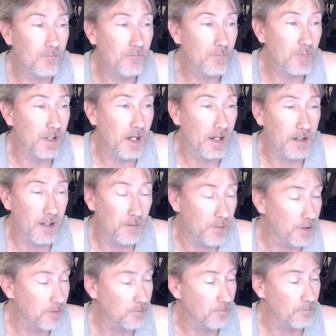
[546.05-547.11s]
But yeah, Gabe, you
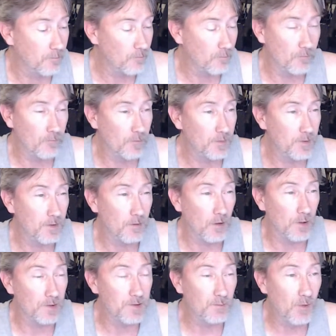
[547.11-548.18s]
can, as
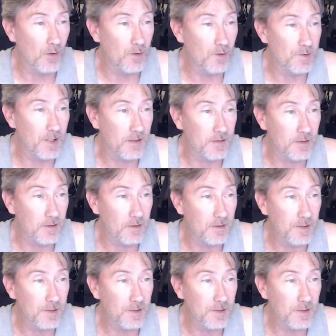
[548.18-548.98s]
long as the motor's got the